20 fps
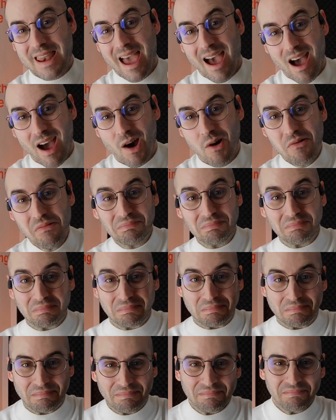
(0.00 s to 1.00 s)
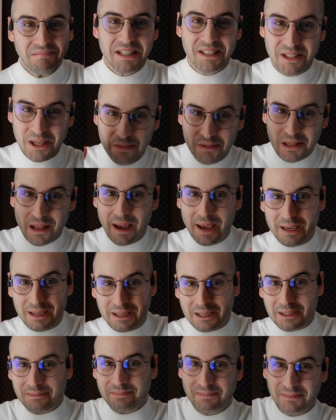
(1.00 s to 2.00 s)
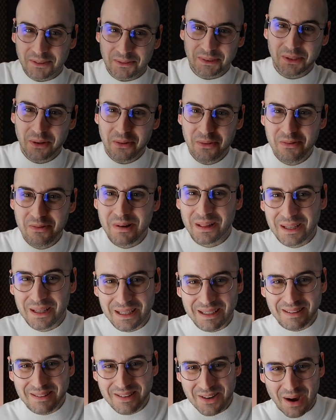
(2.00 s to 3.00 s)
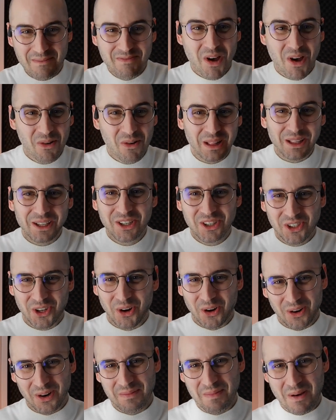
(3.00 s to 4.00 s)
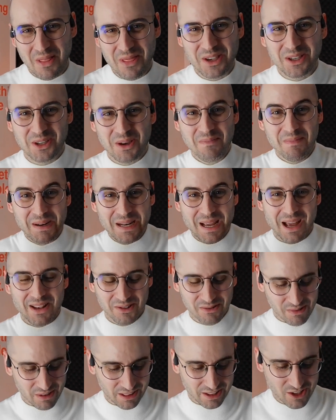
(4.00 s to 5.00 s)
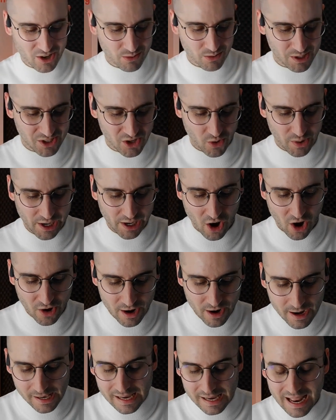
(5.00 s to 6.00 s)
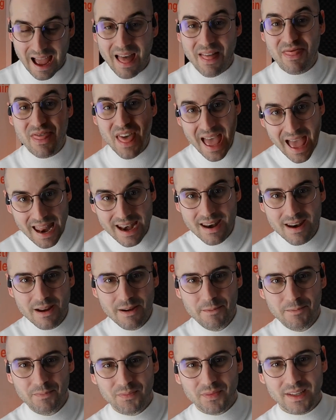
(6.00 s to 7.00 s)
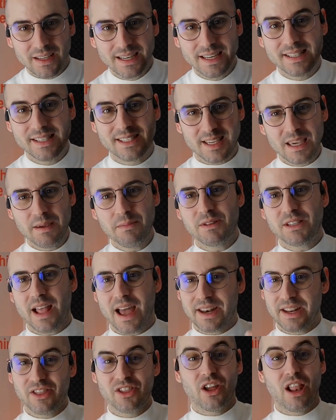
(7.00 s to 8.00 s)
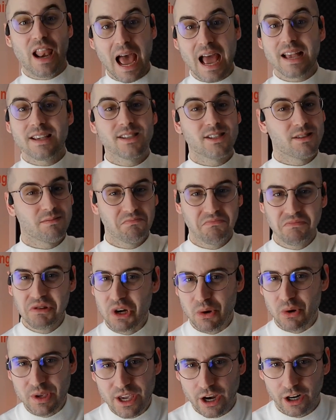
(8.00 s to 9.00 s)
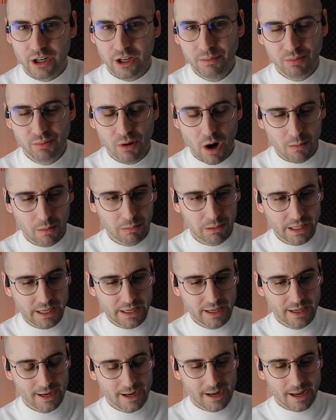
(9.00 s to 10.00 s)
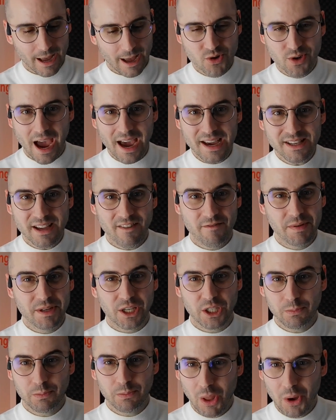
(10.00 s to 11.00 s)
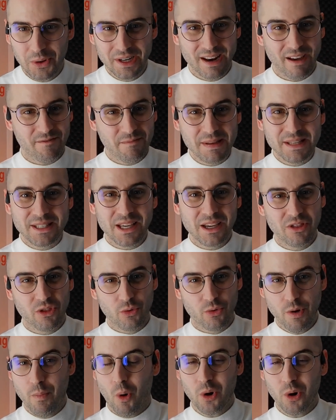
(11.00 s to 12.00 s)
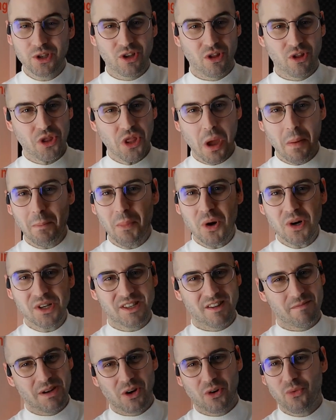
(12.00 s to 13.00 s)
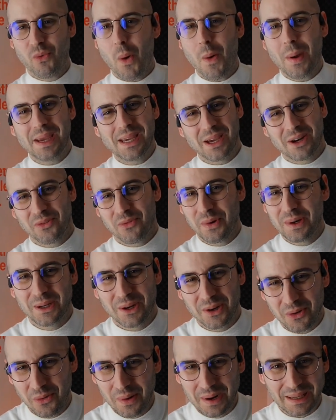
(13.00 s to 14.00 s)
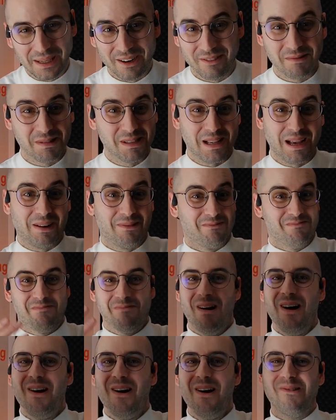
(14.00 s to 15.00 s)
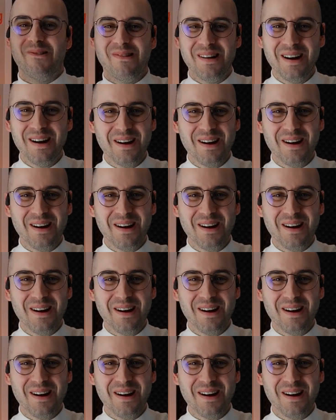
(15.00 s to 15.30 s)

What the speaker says: now it seems like we don't really, I'm not really sure about this company. I don't really know what's going on. And then it seems that in the last, year, probably, you guys have been exploding. I've been seeing the reports and the numbers have been growing and growing and growing. And I was like, whoa,